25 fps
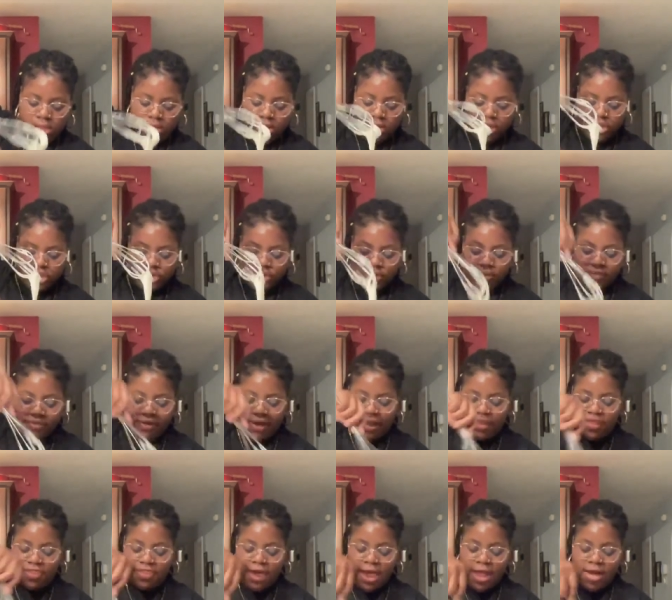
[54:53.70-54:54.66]
So we've
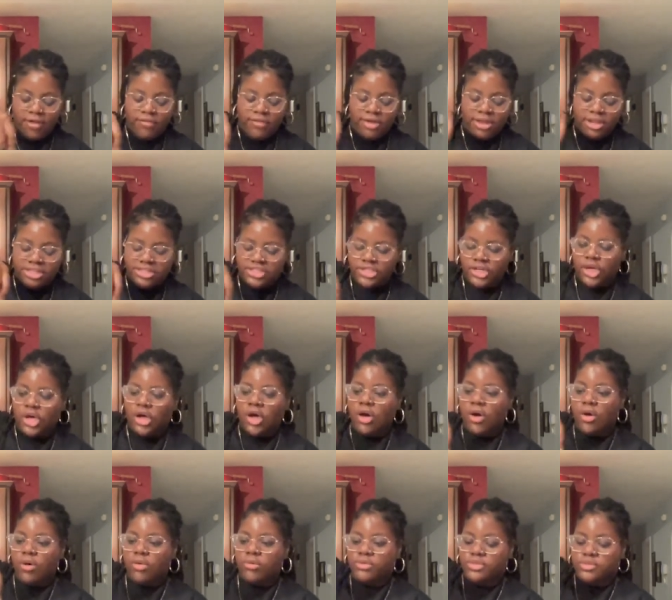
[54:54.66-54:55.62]
got that ready to
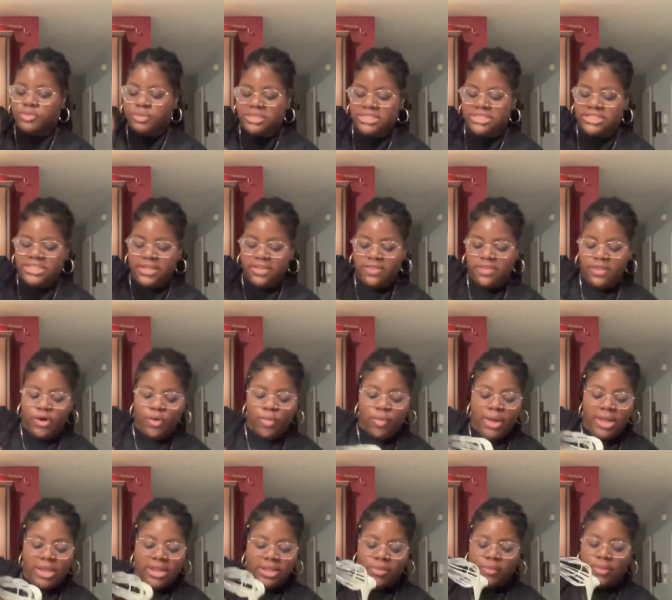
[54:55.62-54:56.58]
go. It's been sitting there
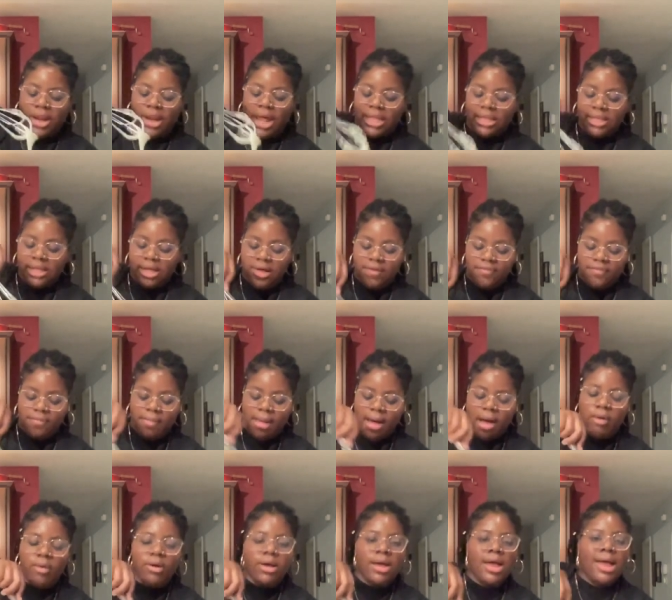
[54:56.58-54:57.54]
waiting. And what I love
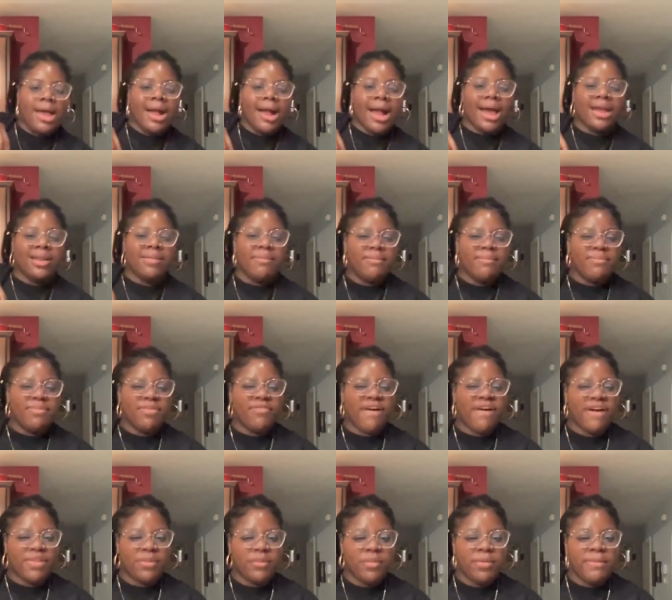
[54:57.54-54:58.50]
about kind of the
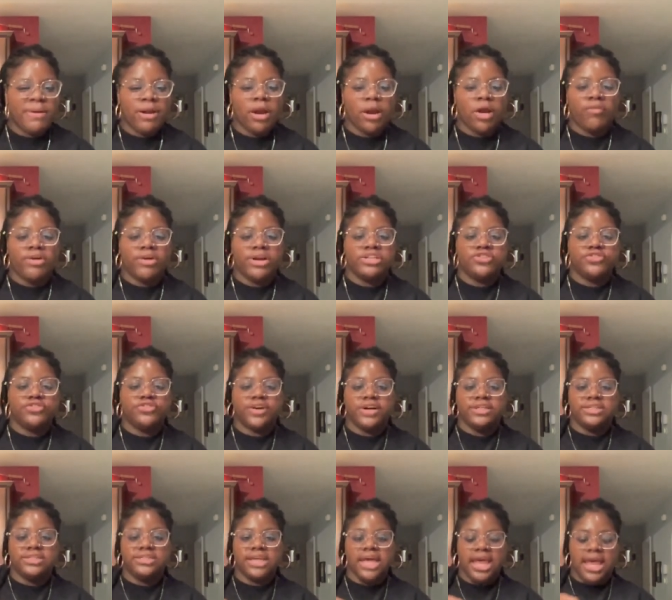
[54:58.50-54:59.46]
fact that we made our ranch
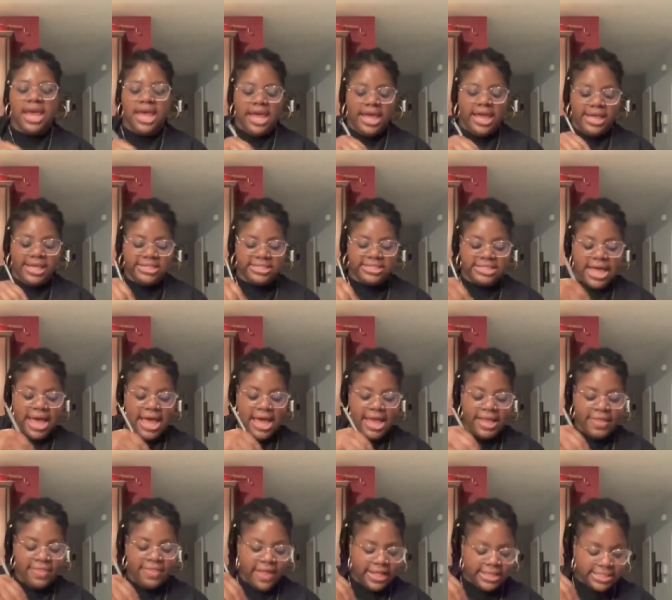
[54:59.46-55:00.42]
first is that
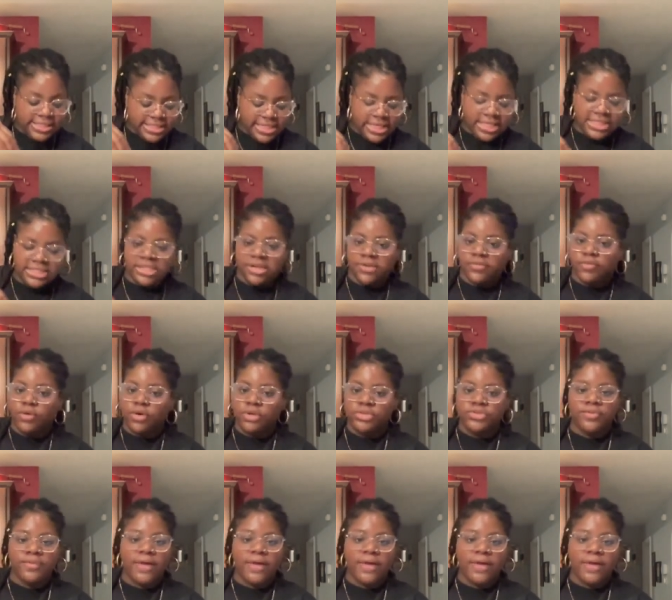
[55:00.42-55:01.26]
in that seasoning, of course, you've